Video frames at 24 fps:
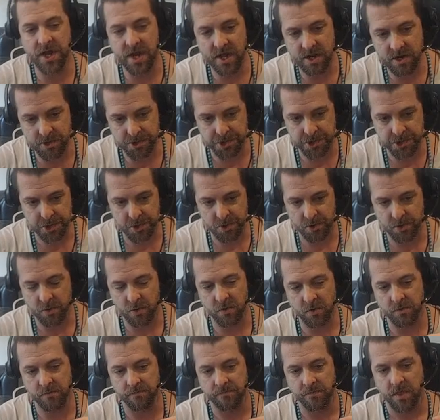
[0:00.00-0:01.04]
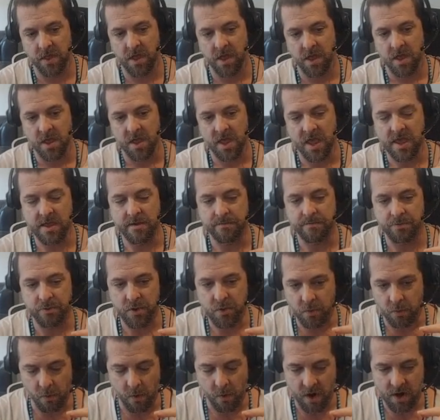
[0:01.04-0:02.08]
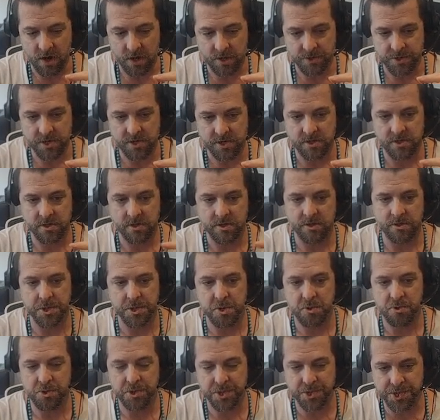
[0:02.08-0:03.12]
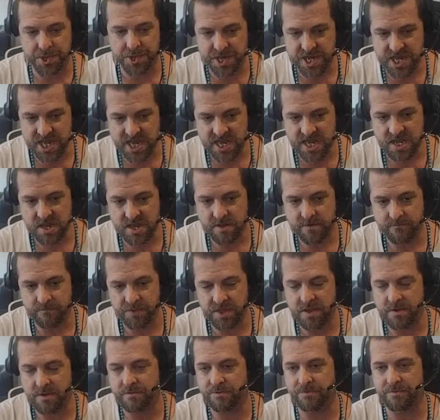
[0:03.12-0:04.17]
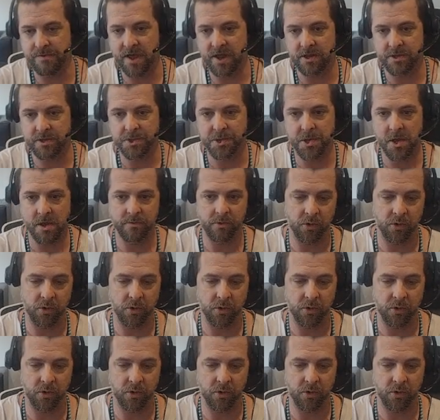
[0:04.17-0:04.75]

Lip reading: in a circle if we want to see the effects of a